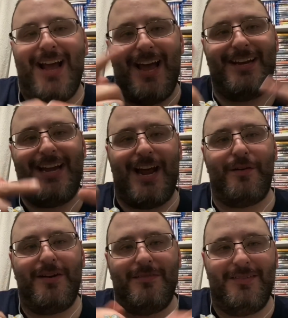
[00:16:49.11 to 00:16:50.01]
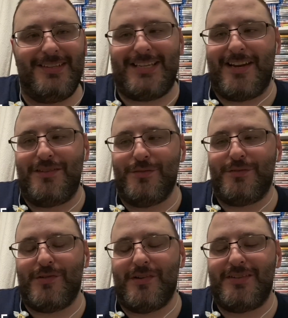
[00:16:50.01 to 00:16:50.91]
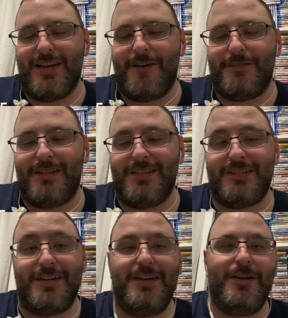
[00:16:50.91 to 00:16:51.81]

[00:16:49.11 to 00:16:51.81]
I did not send it to his phone and take it off the list.